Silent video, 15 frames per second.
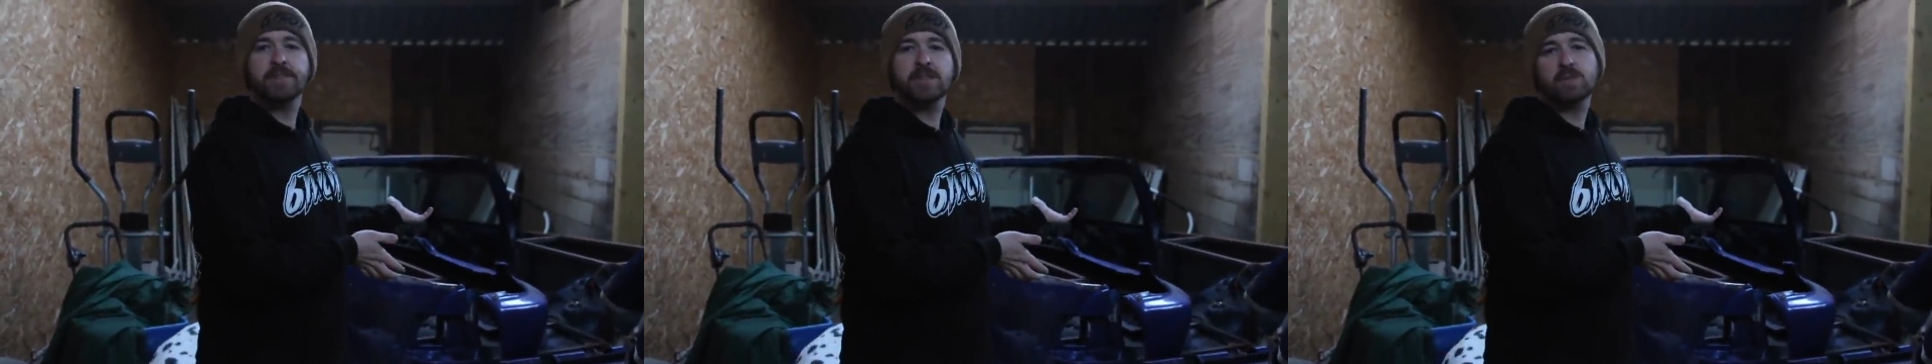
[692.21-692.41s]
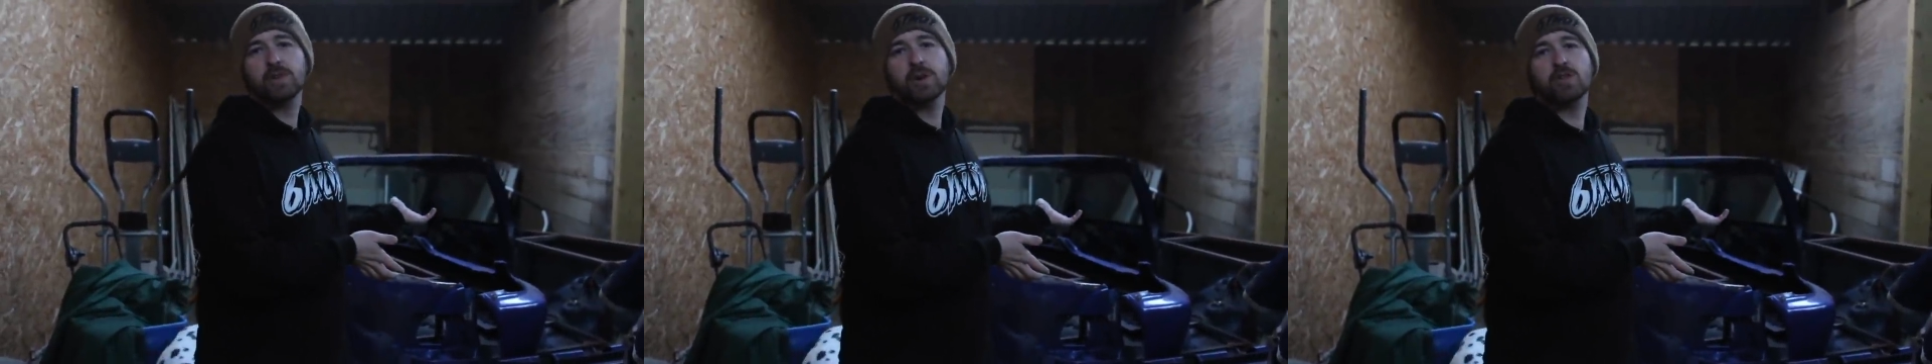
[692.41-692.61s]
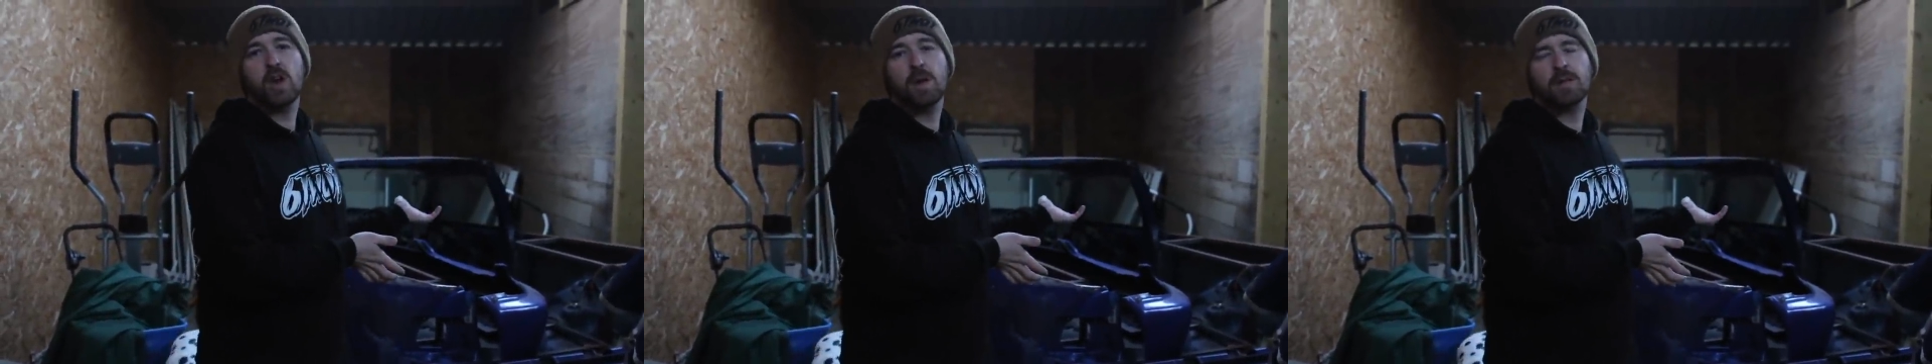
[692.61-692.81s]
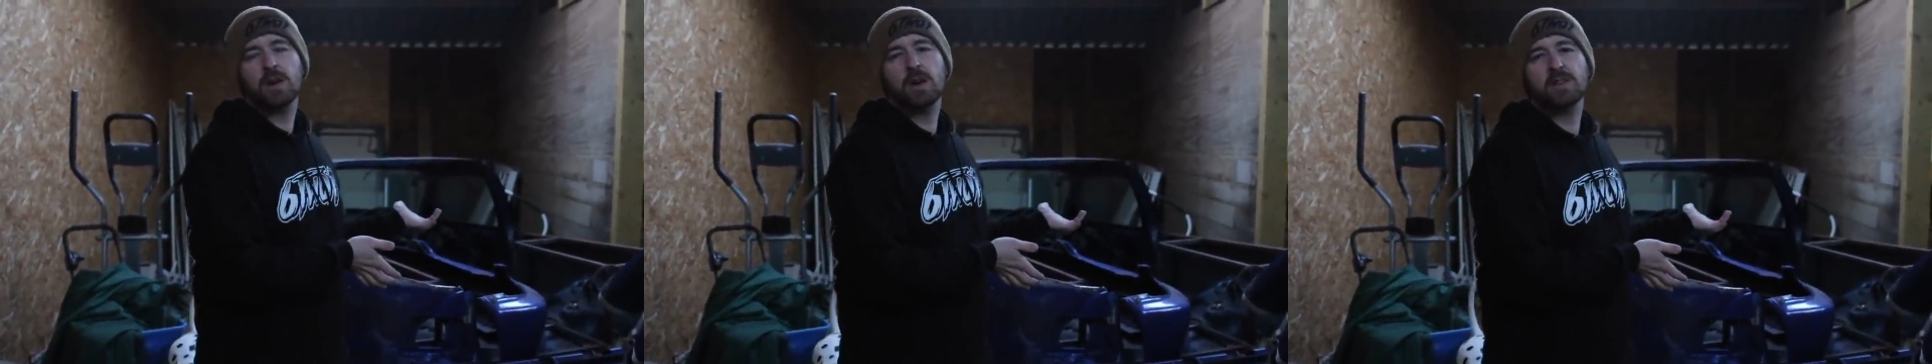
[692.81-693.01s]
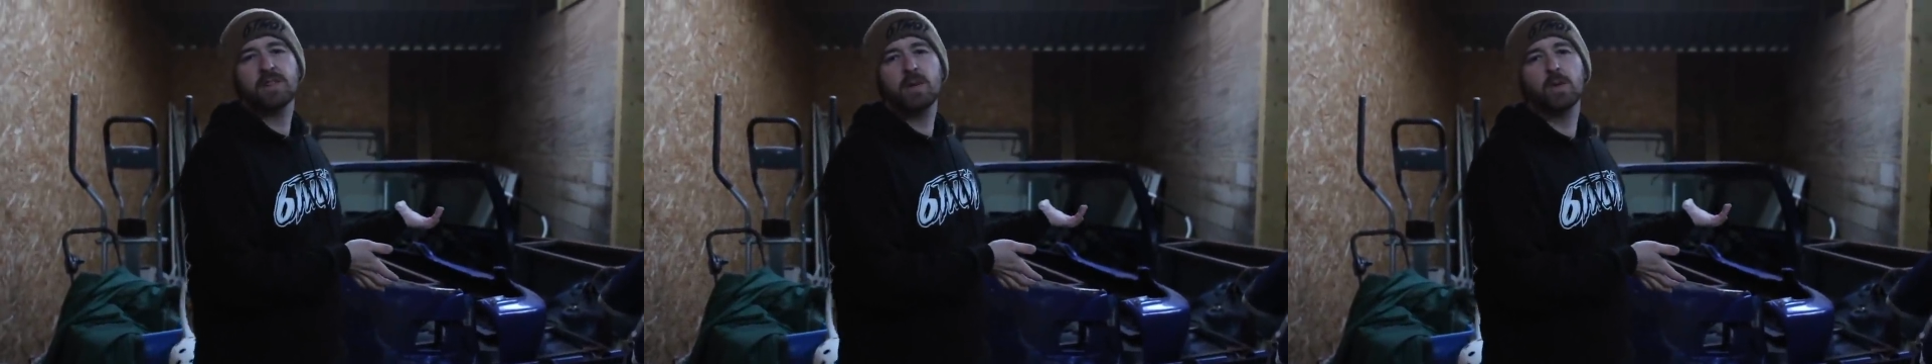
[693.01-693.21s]
Should we go show them the
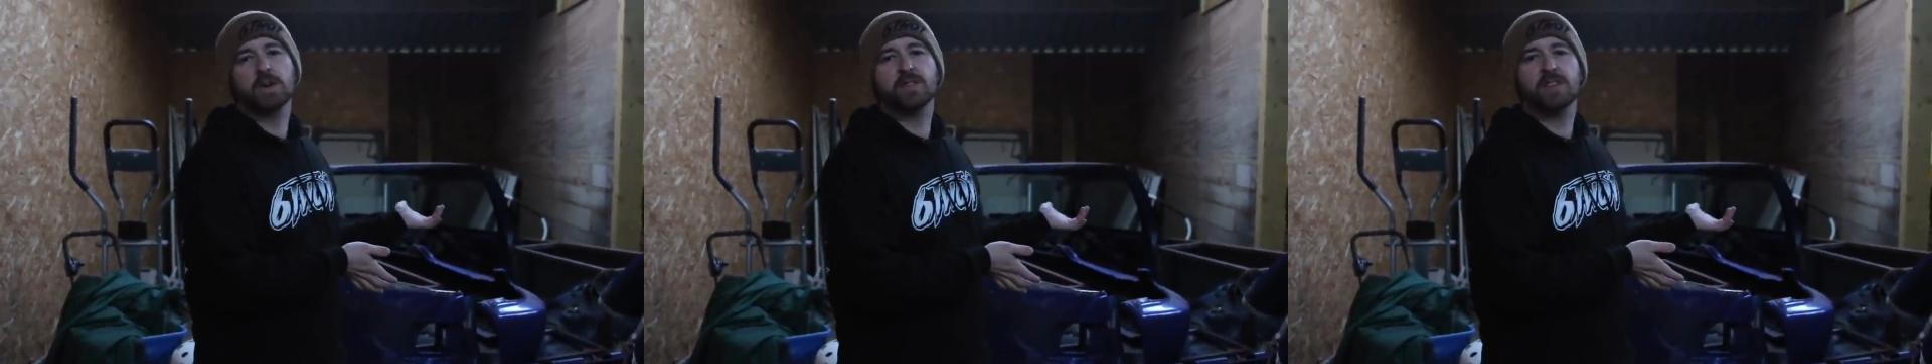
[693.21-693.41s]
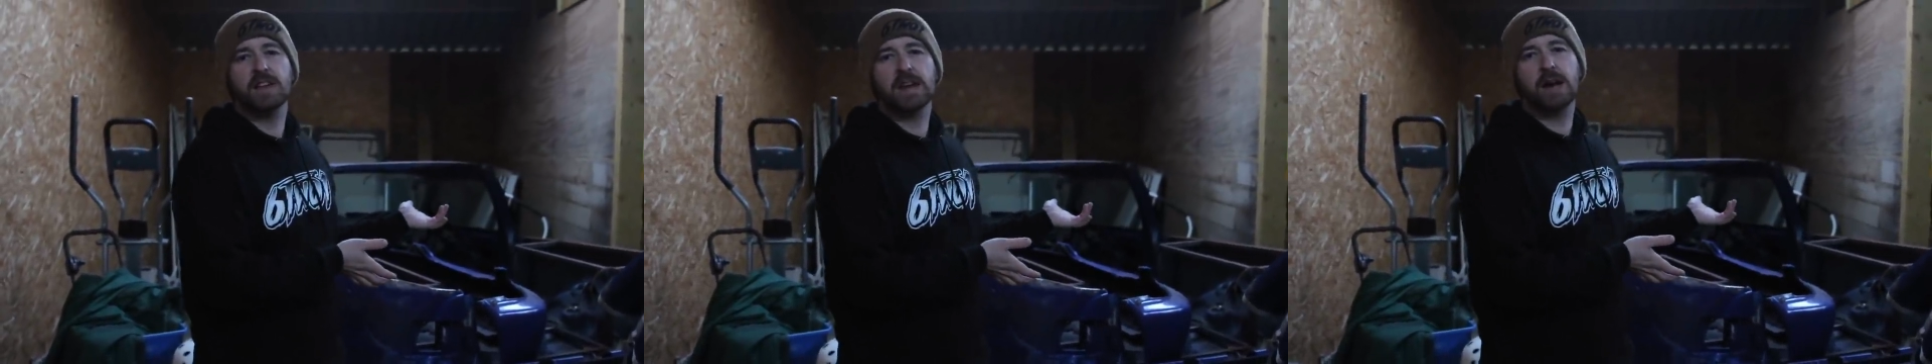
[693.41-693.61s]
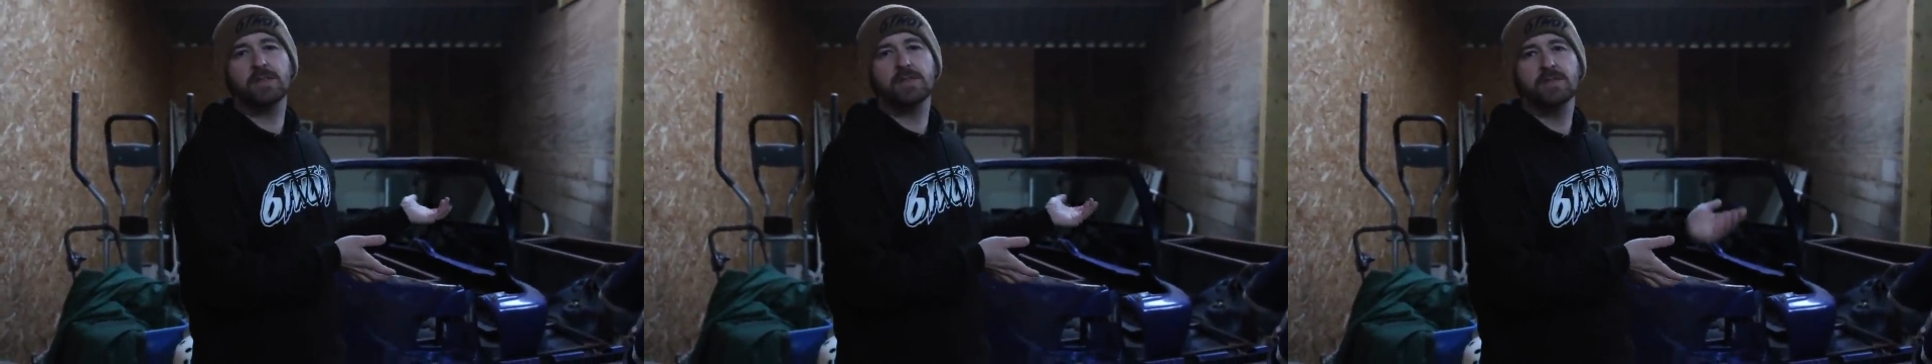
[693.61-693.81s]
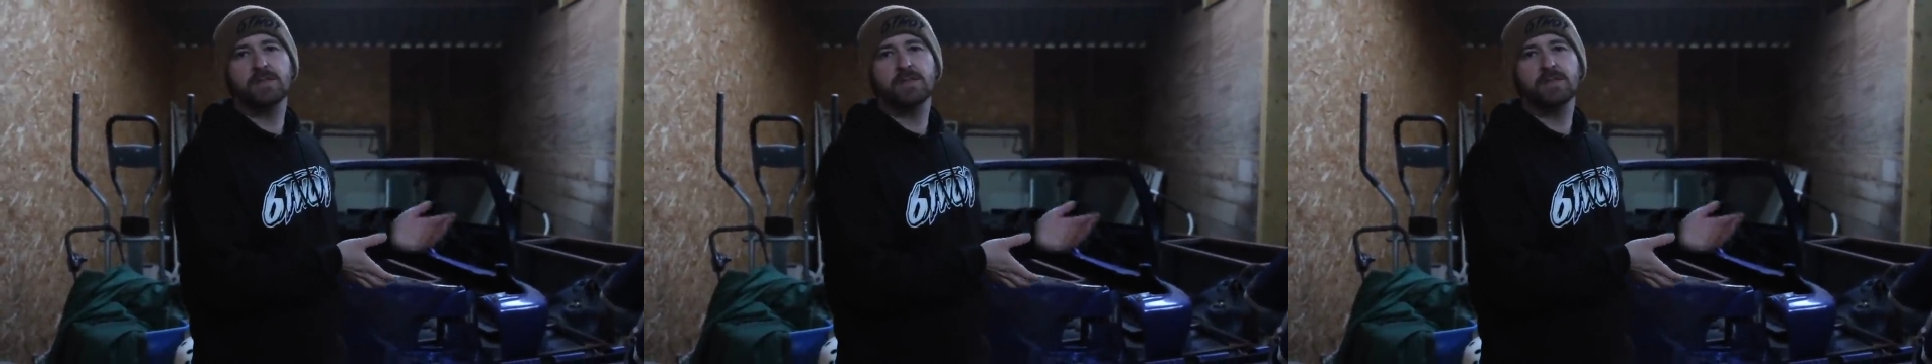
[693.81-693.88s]
cars they want to see now?